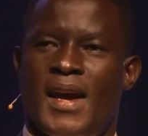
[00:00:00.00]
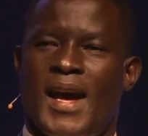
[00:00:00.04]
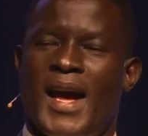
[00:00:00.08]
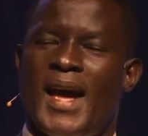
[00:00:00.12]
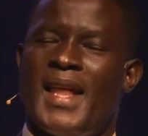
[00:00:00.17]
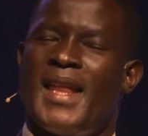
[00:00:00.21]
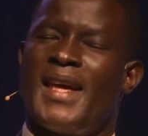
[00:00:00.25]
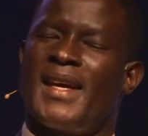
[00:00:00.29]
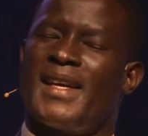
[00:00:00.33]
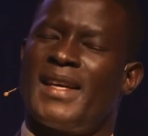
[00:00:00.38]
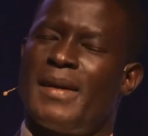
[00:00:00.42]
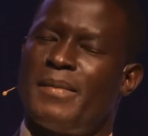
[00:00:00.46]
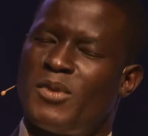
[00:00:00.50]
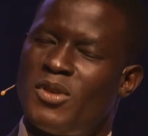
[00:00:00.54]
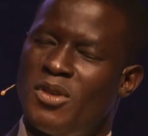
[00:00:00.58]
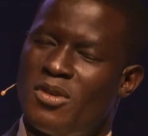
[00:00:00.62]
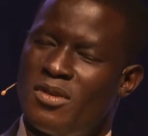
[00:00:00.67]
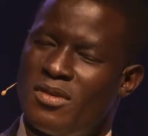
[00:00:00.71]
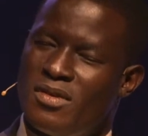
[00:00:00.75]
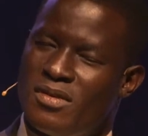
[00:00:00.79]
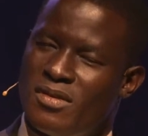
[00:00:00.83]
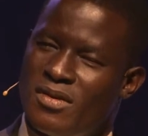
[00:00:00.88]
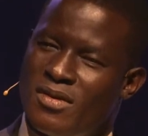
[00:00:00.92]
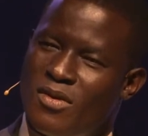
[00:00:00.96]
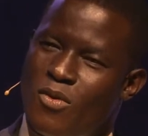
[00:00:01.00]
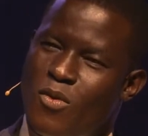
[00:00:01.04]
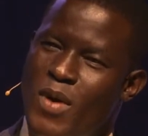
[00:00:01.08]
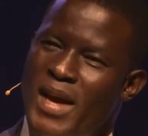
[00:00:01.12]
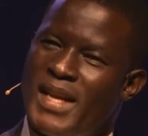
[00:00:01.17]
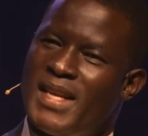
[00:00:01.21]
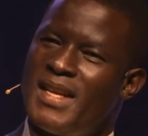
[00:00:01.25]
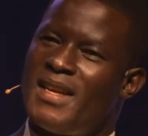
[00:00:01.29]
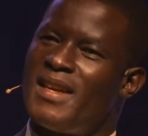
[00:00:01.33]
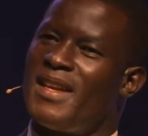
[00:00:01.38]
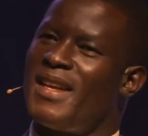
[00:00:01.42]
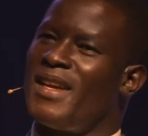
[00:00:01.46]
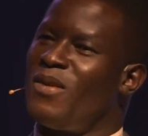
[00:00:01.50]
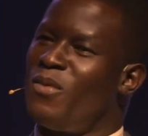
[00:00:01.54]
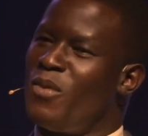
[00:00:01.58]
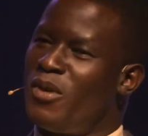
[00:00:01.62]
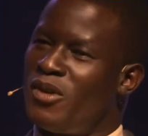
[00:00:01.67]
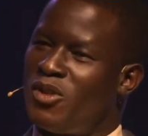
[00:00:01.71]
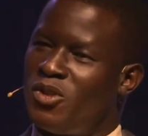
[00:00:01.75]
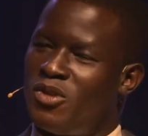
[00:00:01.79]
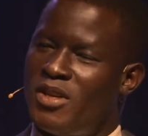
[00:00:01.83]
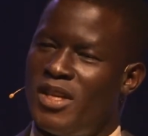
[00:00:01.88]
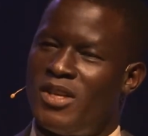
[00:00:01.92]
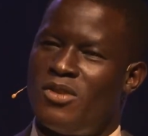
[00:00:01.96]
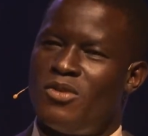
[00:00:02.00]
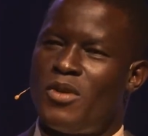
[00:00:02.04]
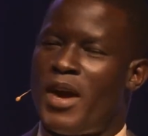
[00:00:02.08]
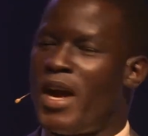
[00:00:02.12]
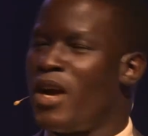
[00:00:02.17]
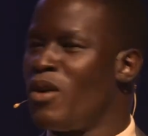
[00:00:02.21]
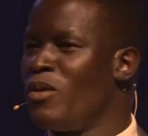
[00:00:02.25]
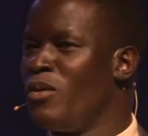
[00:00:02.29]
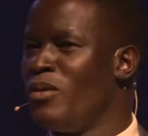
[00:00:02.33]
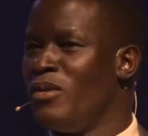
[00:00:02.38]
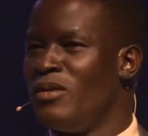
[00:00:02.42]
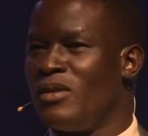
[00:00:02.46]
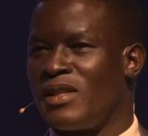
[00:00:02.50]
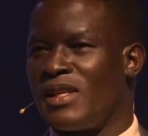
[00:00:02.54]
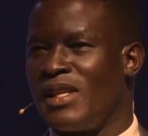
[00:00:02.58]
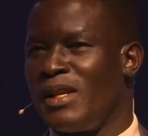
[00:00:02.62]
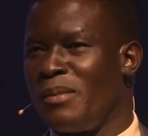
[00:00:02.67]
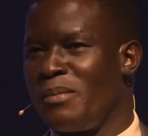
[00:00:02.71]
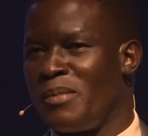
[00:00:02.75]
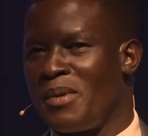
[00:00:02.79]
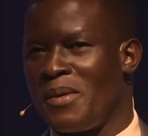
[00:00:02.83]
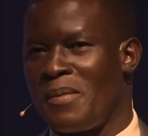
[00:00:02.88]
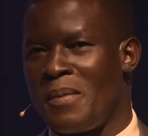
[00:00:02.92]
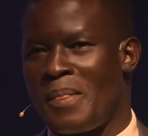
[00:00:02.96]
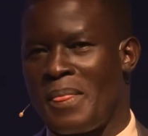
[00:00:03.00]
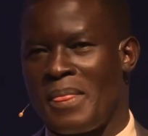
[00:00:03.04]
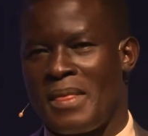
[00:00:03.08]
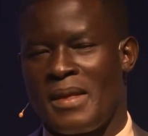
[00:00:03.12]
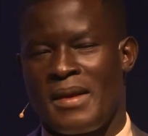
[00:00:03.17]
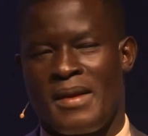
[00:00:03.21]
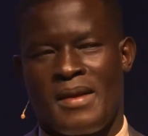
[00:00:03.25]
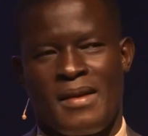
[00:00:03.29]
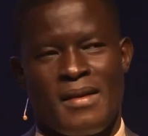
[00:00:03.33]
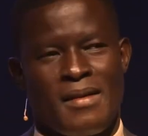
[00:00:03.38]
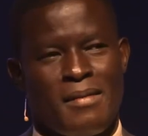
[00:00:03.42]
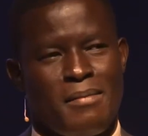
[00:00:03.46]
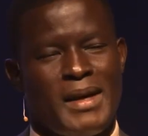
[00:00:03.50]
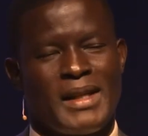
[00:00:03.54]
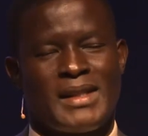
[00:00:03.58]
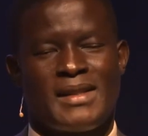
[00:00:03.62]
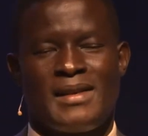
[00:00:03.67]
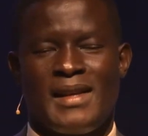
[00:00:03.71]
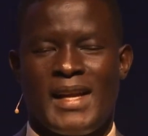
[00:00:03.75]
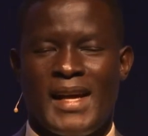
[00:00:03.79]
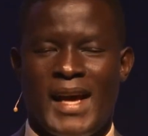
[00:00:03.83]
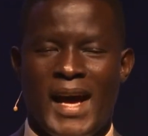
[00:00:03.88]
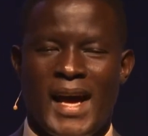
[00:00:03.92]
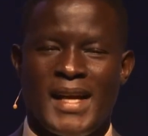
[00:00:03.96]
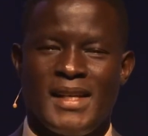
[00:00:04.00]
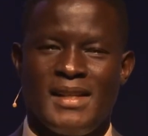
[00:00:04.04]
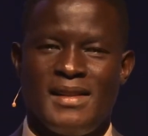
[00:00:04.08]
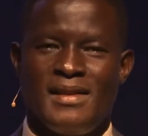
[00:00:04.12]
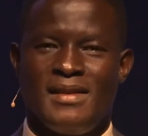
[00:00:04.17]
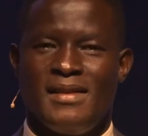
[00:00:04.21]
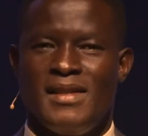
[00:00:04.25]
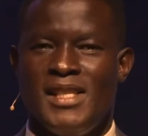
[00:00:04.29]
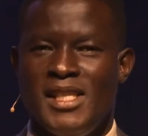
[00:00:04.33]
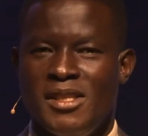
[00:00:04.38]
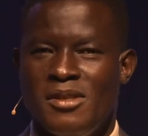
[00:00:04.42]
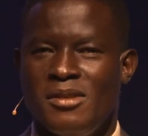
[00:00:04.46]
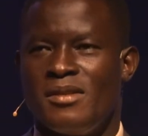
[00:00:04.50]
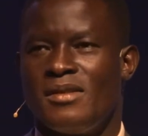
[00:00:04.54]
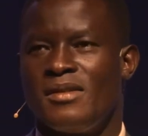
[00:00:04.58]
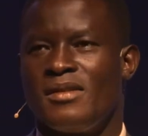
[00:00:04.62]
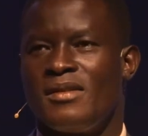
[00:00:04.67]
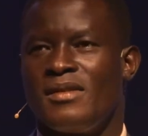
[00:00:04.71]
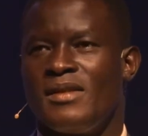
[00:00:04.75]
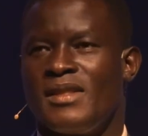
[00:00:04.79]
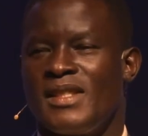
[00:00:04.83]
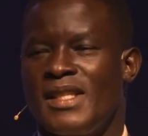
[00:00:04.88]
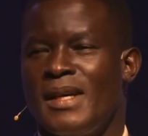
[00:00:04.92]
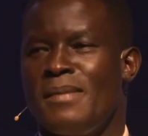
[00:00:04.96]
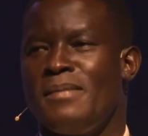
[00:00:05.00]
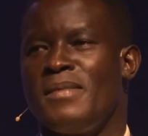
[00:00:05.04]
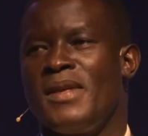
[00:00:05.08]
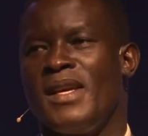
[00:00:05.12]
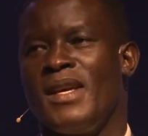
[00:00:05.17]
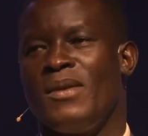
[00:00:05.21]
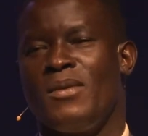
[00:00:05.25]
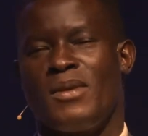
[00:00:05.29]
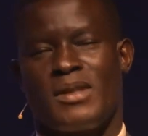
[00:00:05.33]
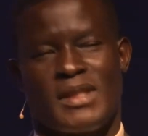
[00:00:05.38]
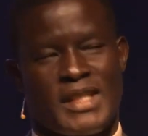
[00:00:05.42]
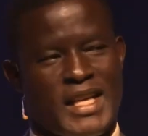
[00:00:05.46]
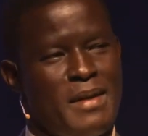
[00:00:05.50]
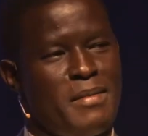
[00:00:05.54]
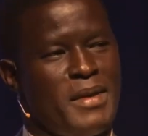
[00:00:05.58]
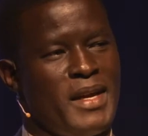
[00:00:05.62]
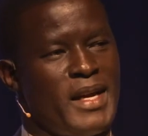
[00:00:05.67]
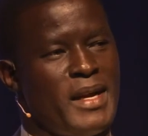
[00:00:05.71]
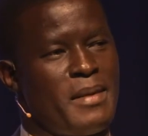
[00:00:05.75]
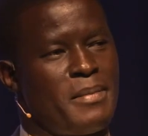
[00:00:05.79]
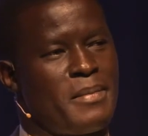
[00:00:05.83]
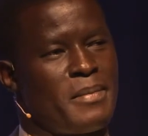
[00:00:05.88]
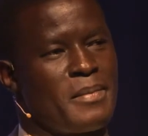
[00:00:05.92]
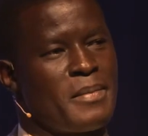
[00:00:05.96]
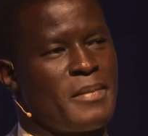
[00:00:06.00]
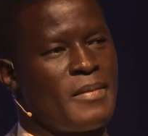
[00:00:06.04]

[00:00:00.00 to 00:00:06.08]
And I kept on wondering, what should I do? I couldn't sleep. But I knew something was coming up.